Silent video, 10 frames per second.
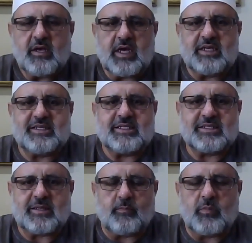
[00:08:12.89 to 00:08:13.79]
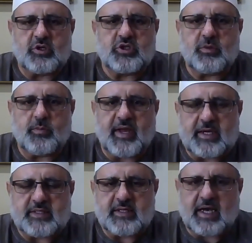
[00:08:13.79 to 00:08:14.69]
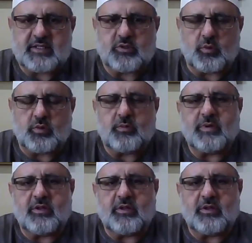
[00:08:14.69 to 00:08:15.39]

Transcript: is a submerged place, as to